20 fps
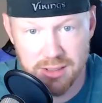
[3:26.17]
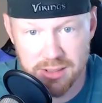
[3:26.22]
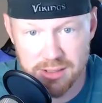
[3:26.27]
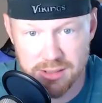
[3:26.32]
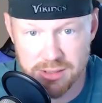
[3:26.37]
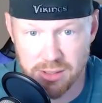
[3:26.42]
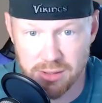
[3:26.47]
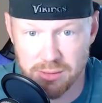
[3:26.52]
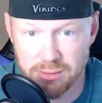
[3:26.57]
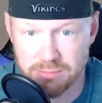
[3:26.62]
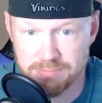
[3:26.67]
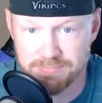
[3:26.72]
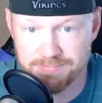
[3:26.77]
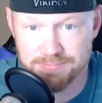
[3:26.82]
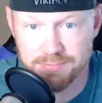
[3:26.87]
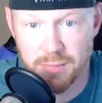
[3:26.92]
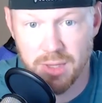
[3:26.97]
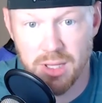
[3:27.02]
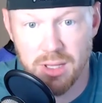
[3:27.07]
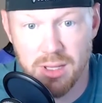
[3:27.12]
So
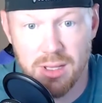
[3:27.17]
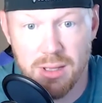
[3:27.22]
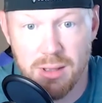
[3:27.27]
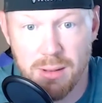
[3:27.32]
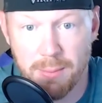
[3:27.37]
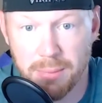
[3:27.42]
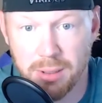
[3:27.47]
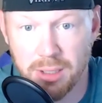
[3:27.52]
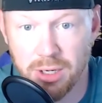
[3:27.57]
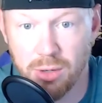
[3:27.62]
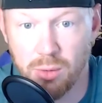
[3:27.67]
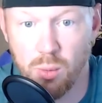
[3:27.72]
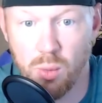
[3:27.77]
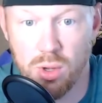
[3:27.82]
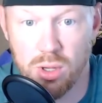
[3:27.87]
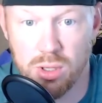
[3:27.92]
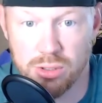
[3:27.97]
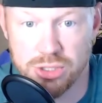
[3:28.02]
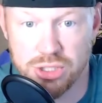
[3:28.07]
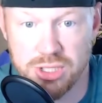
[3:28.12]
Blair
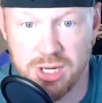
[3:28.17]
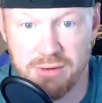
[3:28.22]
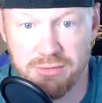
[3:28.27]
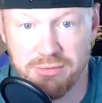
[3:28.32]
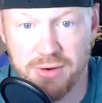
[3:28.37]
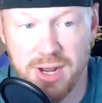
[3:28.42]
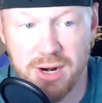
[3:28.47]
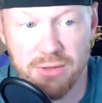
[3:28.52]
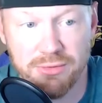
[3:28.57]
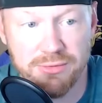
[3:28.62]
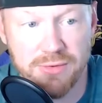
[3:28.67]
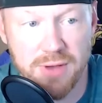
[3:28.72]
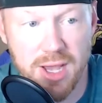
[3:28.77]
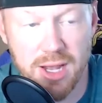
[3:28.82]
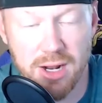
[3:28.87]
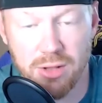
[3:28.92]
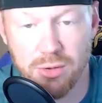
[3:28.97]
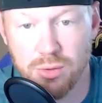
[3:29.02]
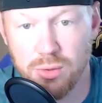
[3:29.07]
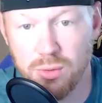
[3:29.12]
Walsh. And final,
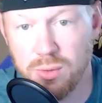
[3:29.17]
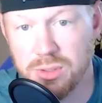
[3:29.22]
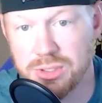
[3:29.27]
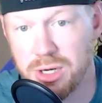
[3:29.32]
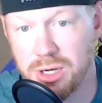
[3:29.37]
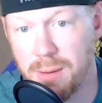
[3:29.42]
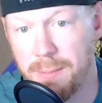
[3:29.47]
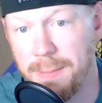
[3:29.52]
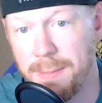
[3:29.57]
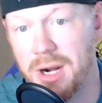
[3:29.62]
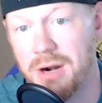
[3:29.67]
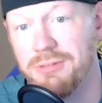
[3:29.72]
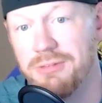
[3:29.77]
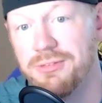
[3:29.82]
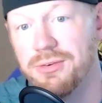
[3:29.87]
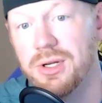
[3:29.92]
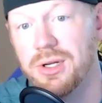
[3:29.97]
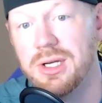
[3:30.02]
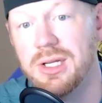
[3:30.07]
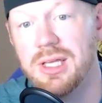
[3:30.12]
final, who was our
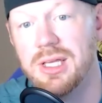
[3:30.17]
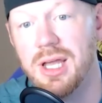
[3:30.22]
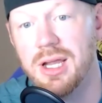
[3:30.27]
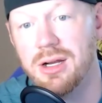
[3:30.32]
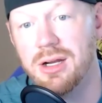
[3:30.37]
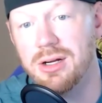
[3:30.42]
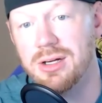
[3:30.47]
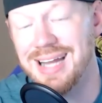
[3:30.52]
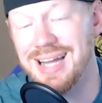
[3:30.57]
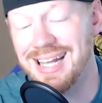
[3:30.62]
barefooted kicker?